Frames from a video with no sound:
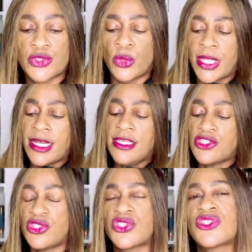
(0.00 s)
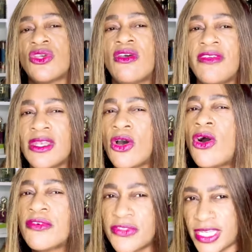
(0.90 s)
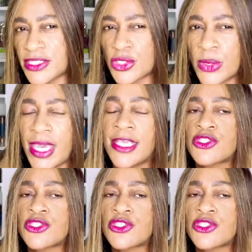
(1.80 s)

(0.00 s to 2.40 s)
So that is the serving of this, okay?